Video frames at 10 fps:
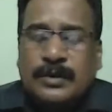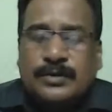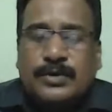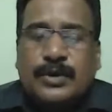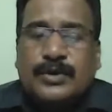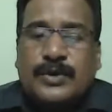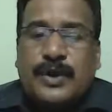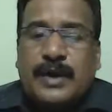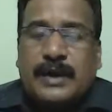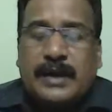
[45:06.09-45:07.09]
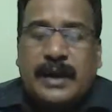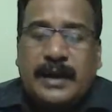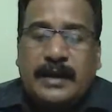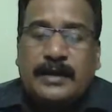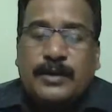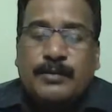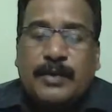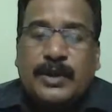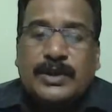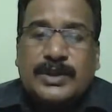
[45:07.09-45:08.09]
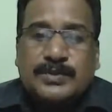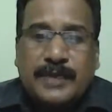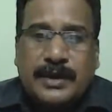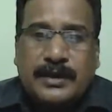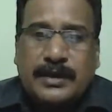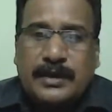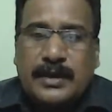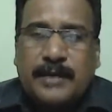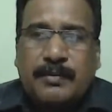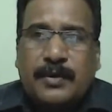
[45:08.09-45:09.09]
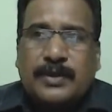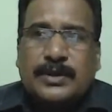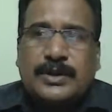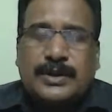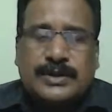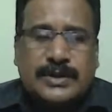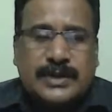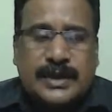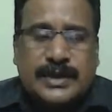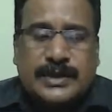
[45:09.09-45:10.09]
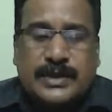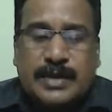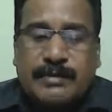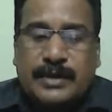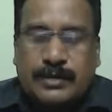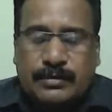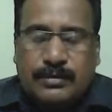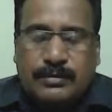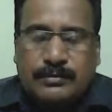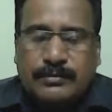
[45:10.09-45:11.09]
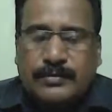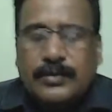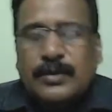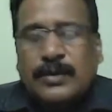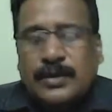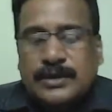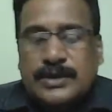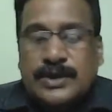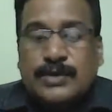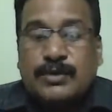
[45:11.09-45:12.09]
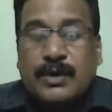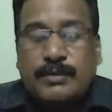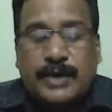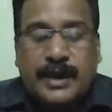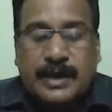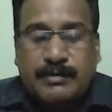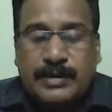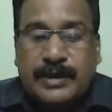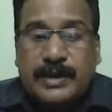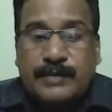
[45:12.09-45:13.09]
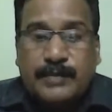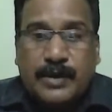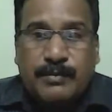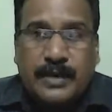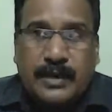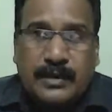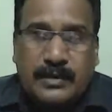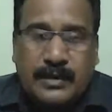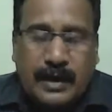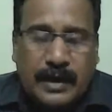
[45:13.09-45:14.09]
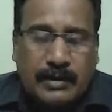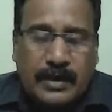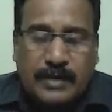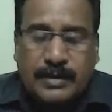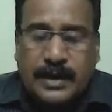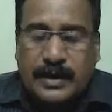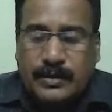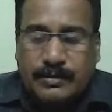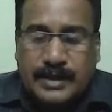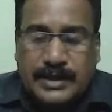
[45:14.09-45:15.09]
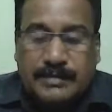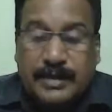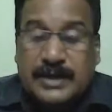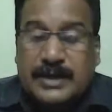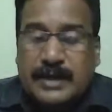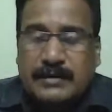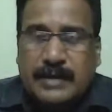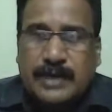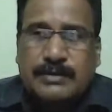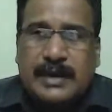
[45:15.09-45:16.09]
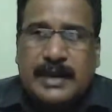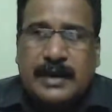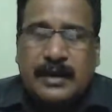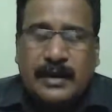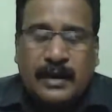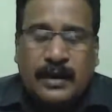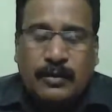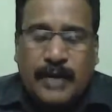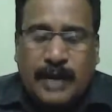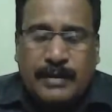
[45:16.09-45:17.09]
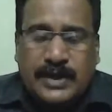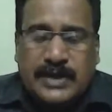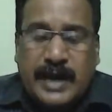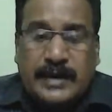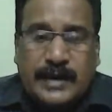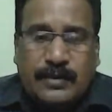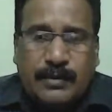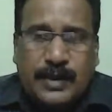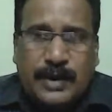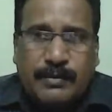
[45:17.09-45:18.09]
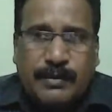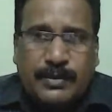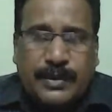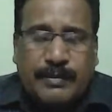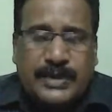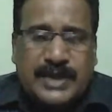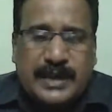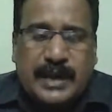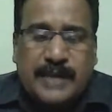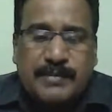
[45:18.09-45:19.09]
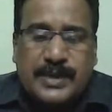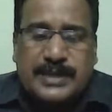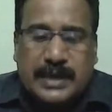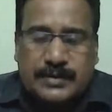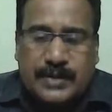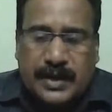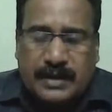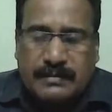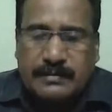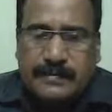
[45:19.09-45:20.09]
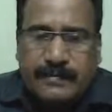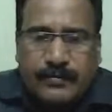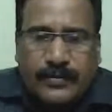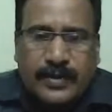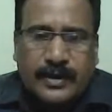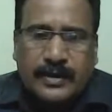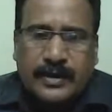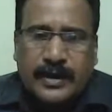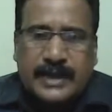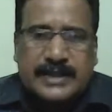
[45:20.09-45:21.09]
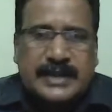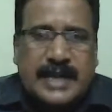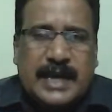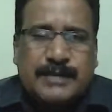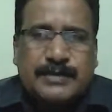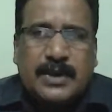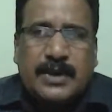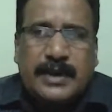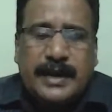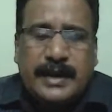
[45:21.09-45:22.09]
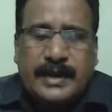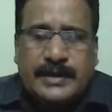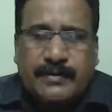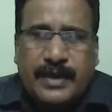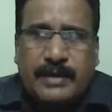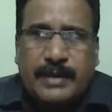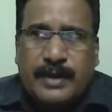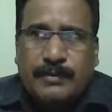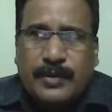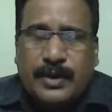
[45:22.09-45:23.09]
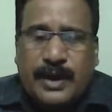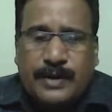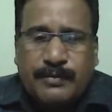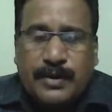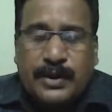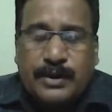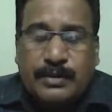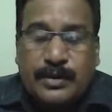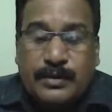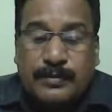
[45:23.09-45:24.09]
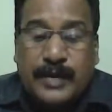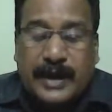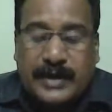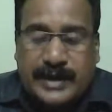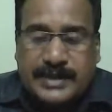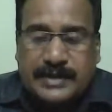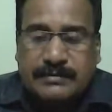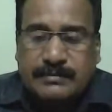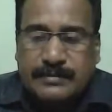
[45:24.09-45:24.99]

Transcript: So strictly you follow this one. If other teachers are disturbing you, just to communicate me, inform me. I will communicate to principal sir. Actually, we have decided to give you sufficient time for self-study. Self-study is very important for your practice.